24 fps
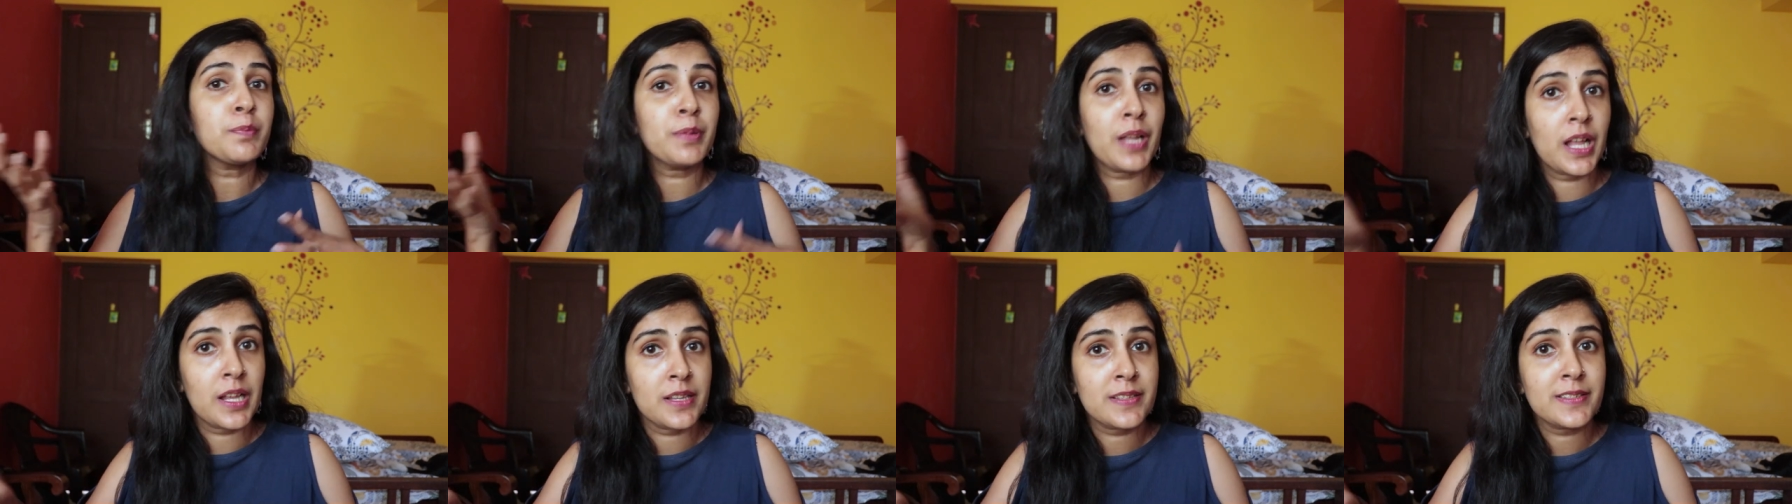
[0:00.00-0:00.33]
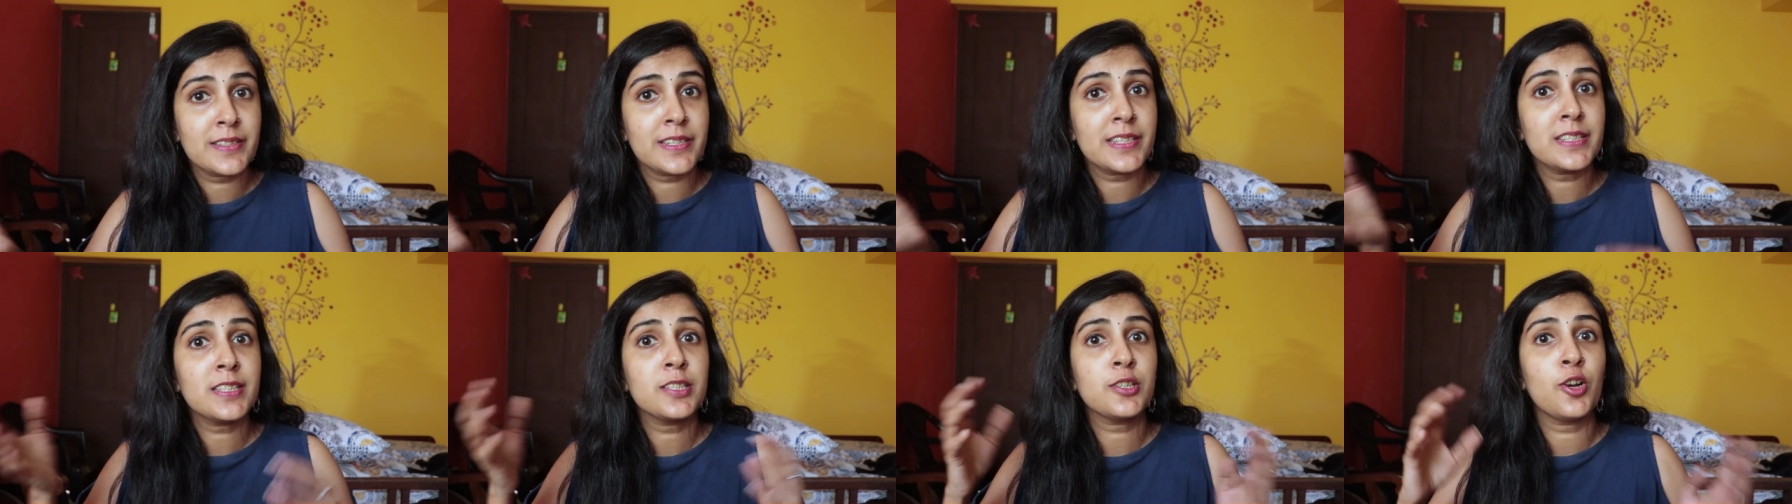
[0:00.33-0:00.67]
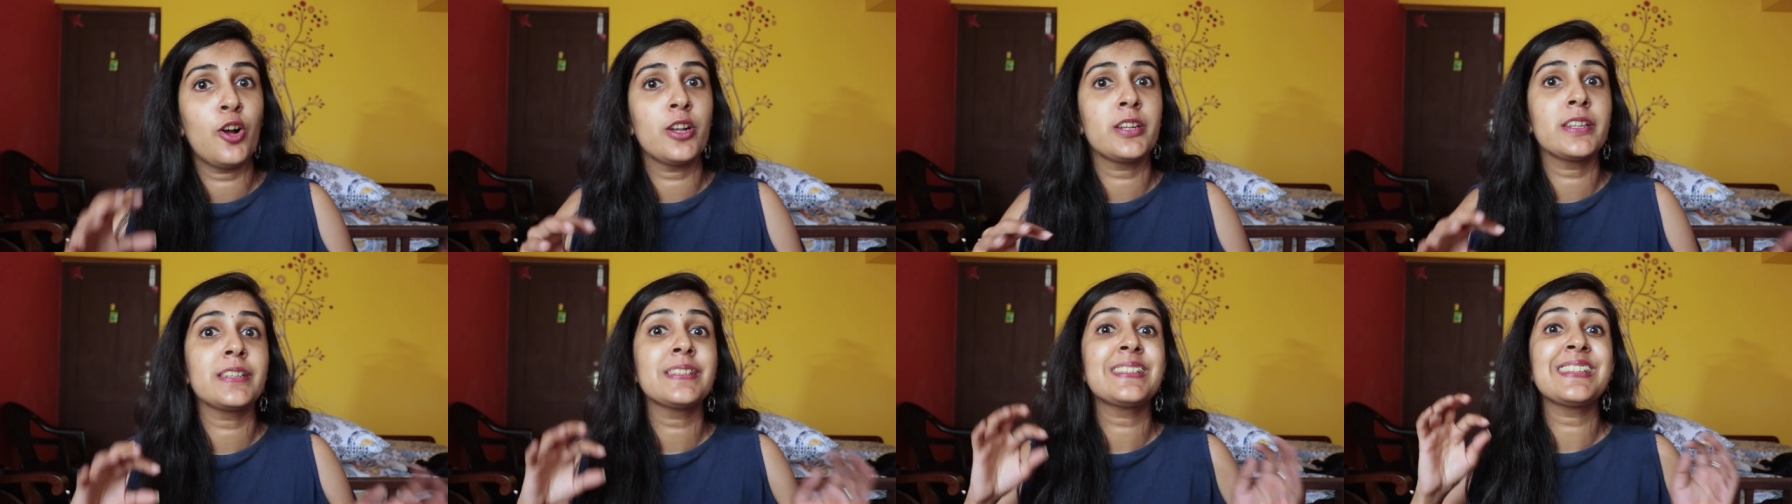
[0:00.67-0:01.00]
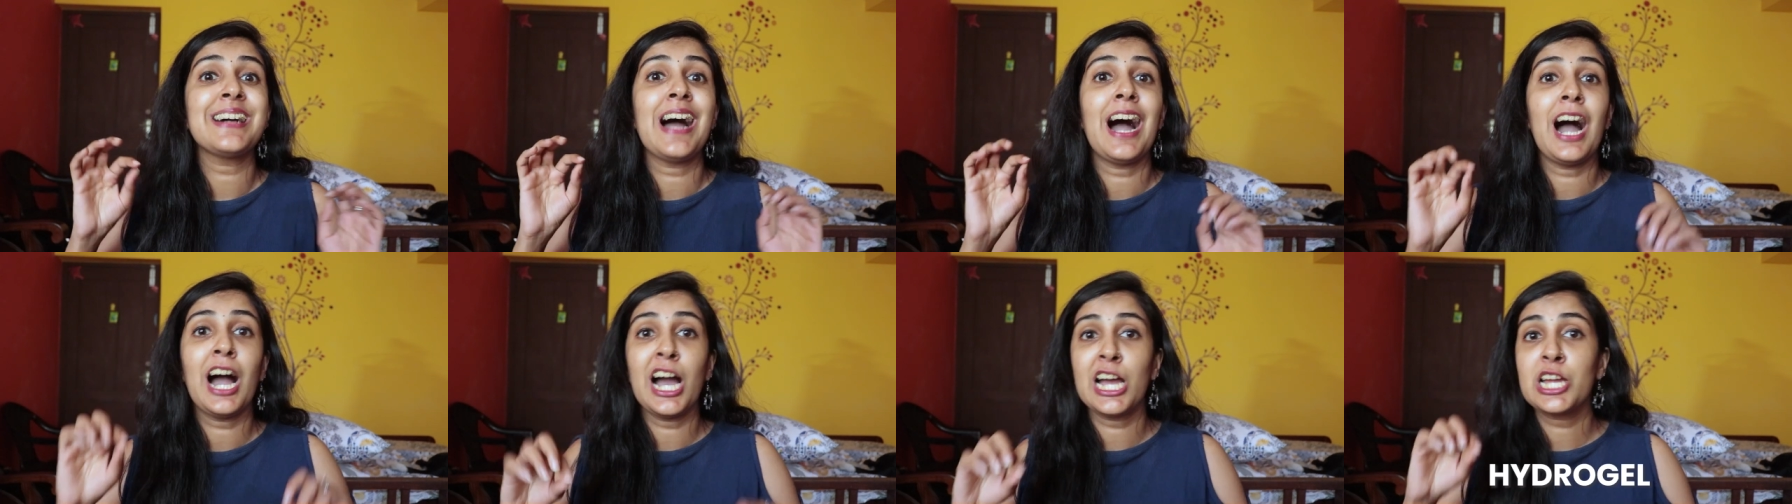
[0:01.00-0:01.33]
plastics called as
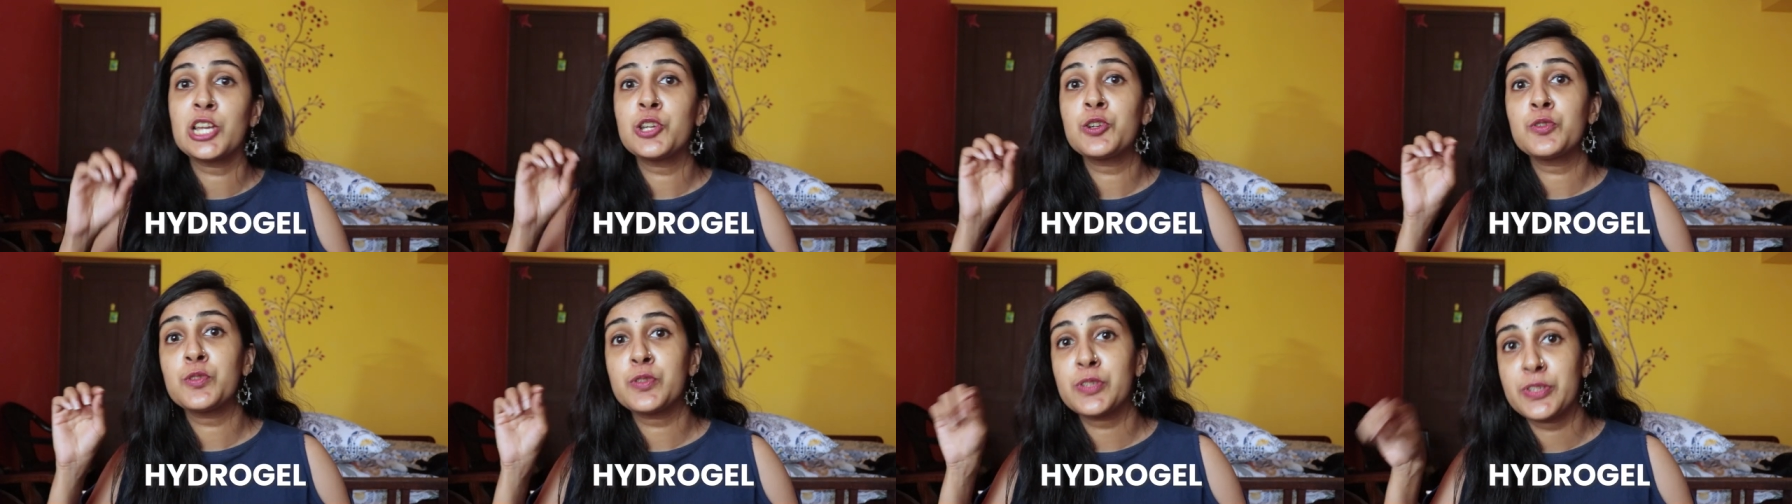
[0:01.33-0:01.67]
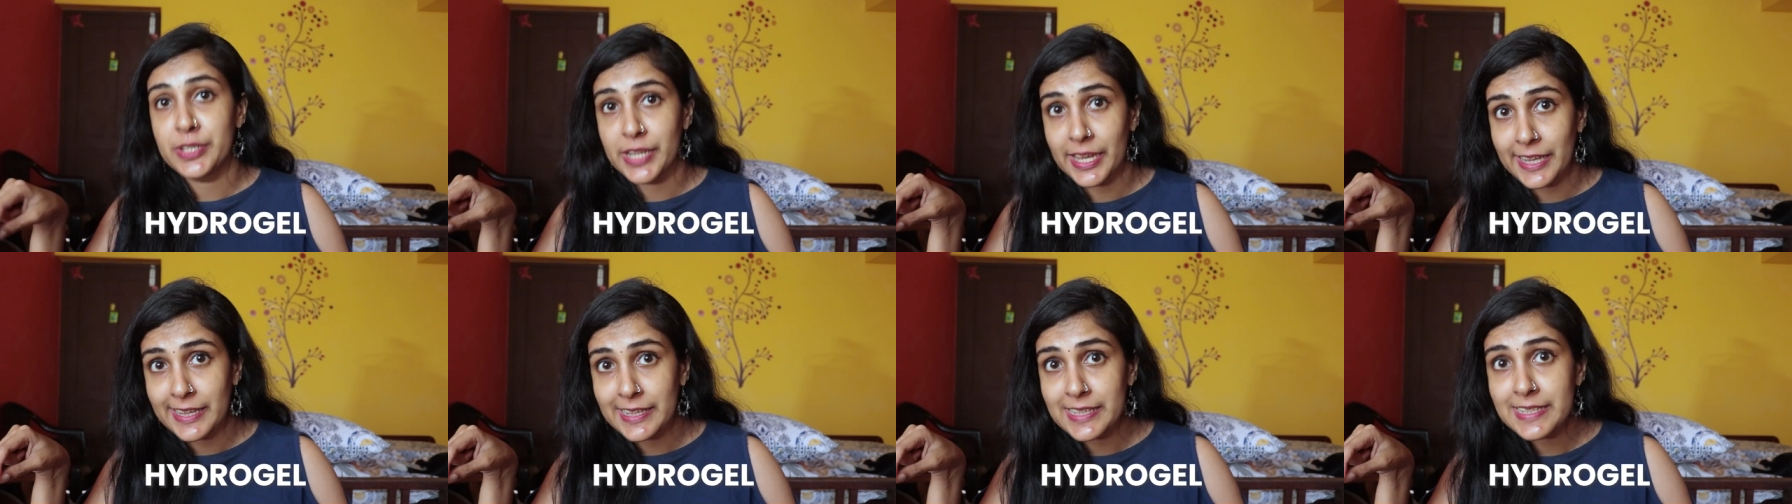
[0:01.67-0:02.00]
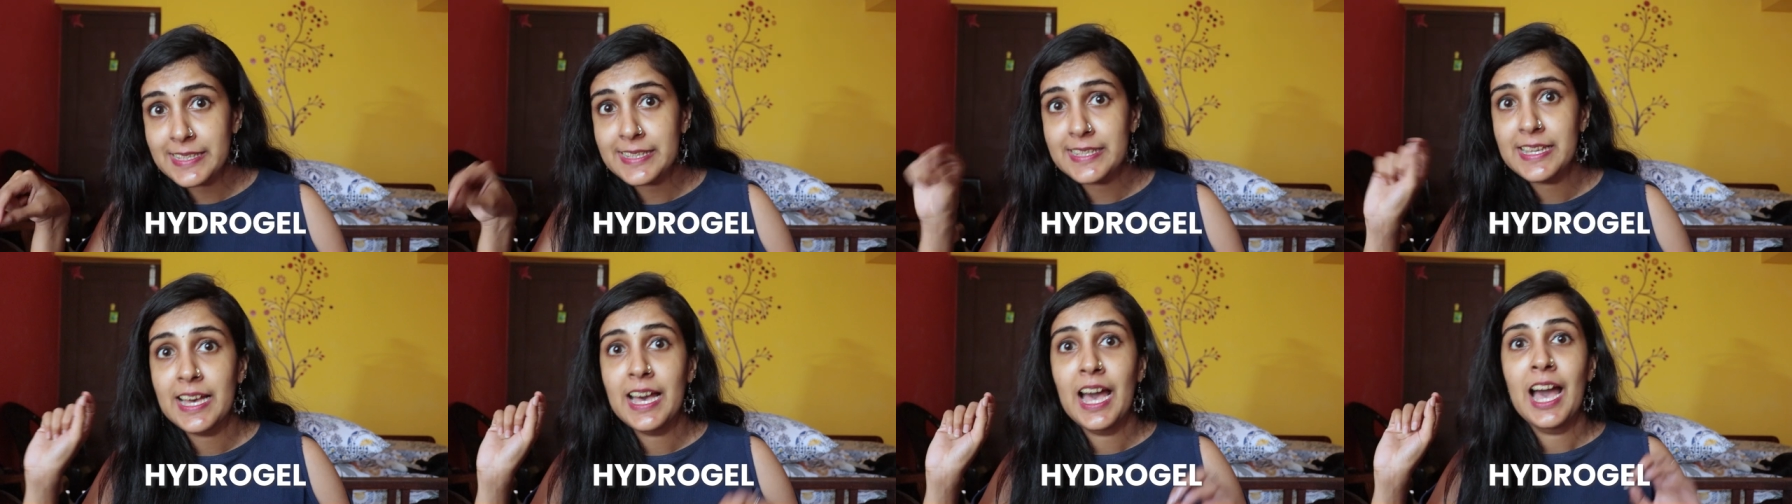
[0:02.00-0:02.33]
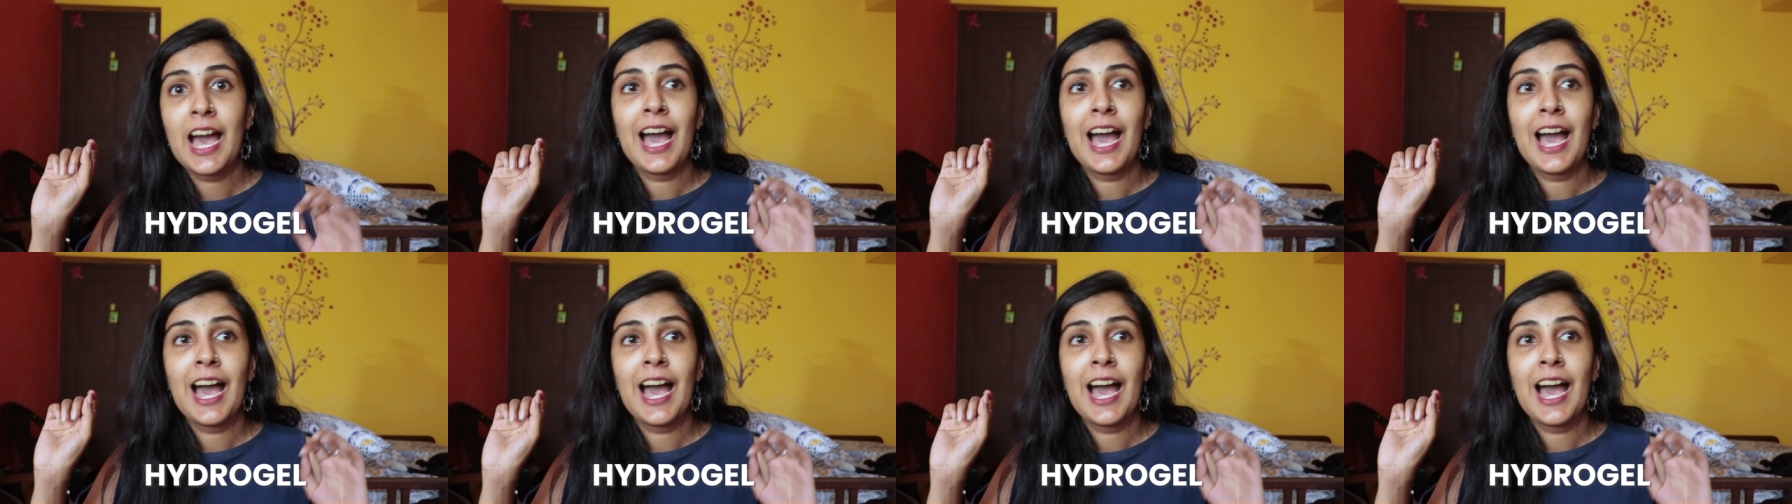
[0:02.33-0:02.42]
hydrogels.